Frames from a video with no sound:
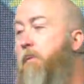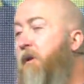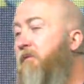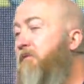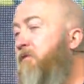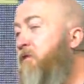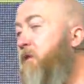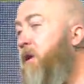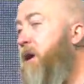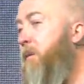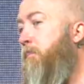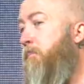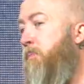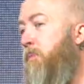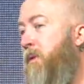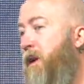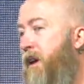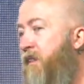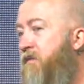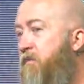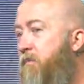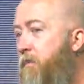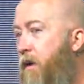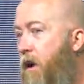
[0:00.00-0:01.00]
But for a
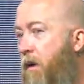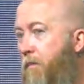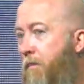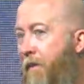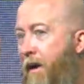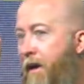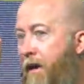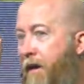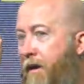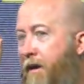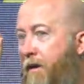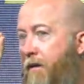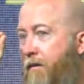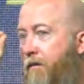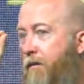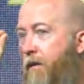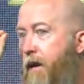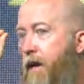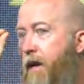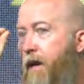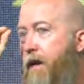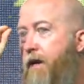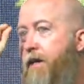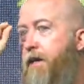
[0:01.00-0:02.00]
brief moment,
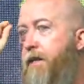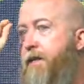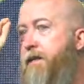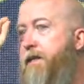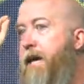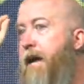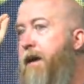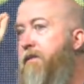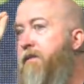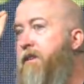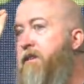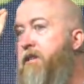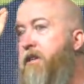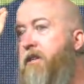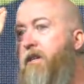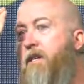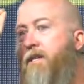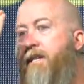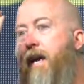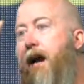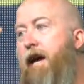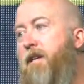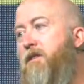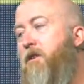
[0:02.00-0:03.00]
David
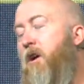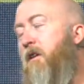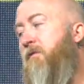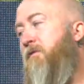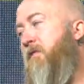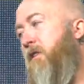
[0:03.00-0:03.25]
took his eyes